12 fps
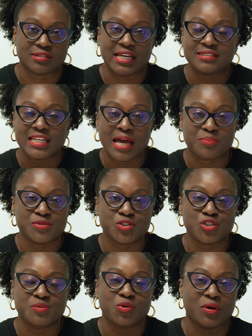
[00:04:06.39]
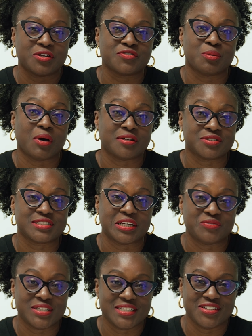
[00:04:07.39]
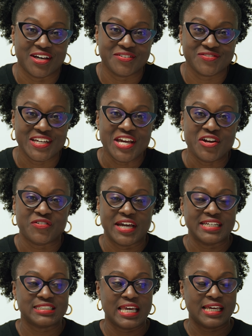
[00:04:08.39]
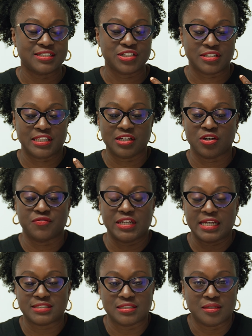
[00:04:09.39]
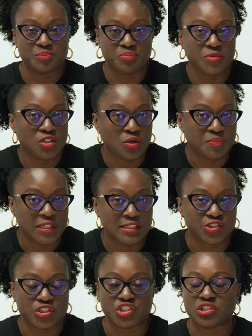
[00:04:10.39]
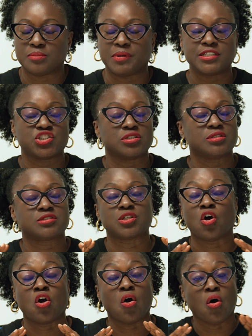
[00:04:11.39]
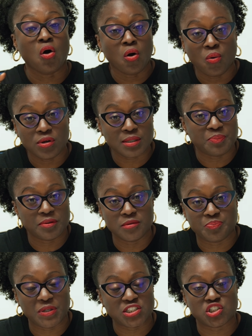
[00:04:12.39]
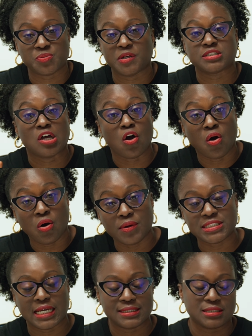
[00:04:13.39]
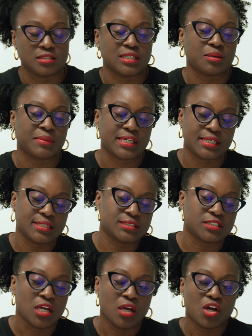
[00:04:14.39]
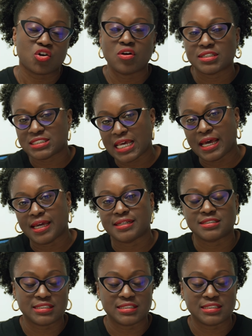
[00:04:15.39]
That happens to be one of the models I really love, right? And think of it as a, pediatrician. Patients' parents are always asking, like, my kid's cross-eyed.